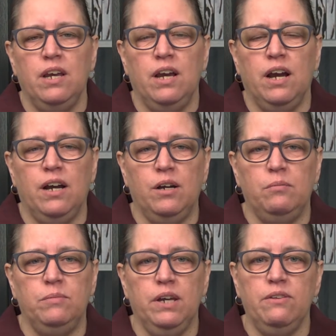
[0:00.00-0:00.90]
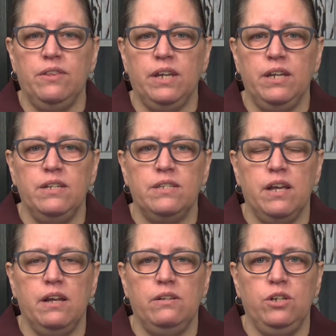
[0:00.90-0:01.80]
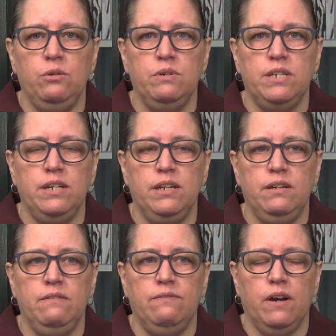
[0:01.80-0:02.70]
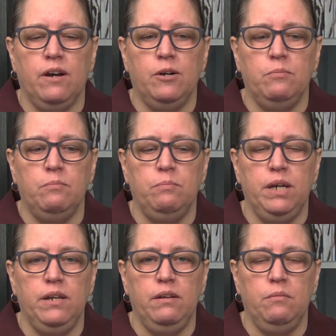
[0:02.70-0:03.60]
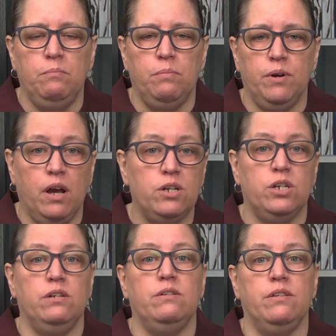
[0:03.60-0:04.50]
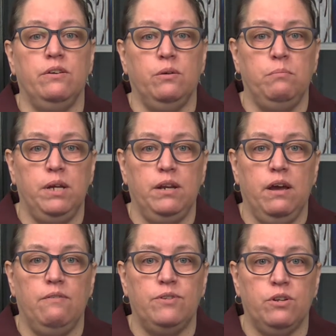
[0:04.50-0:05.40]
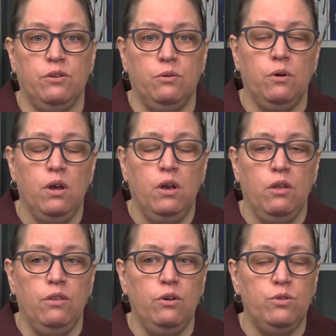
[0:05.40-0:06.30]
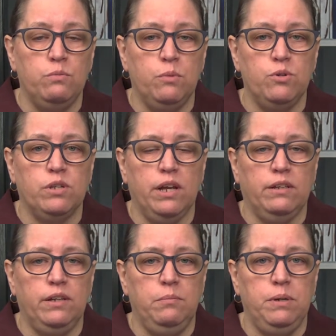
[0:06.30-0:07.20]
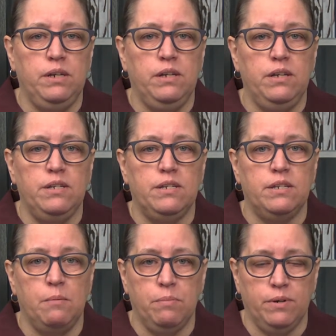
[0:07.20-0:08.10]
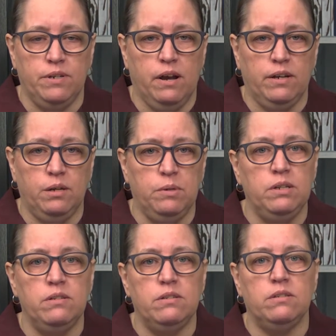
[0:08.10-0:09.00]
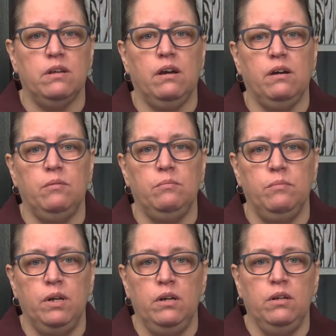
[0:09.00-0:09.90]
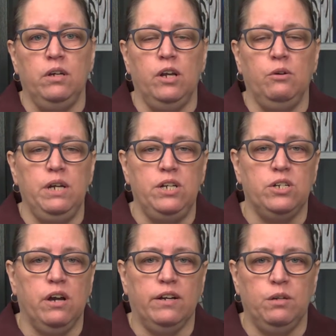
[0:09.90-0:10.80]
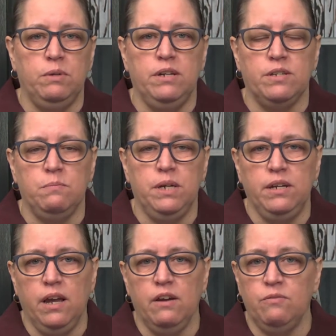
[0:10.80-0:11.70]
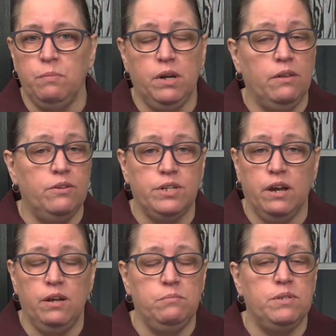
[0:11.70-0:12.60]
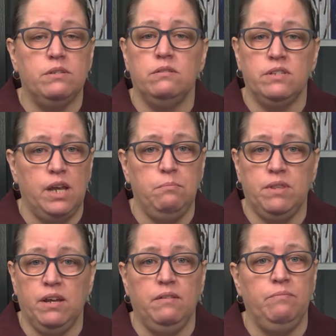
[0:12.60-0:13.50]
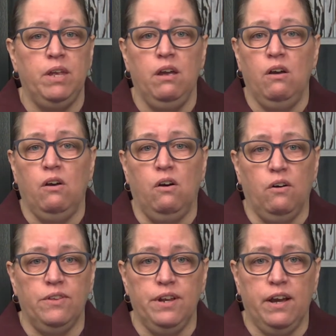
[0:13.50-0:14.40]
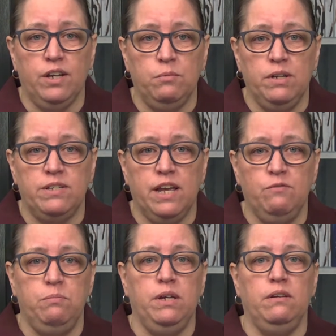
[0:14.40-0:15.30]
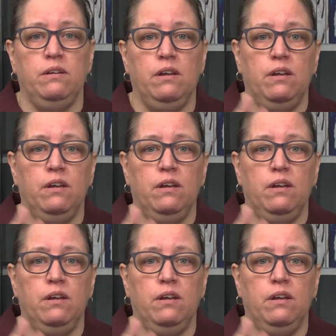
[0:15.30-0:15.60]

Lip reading: The other thing is that you receive productions that are in PDF. So those would most likely be separate documents. You know, each document is a PDF, but other times, same thing. All the documents have been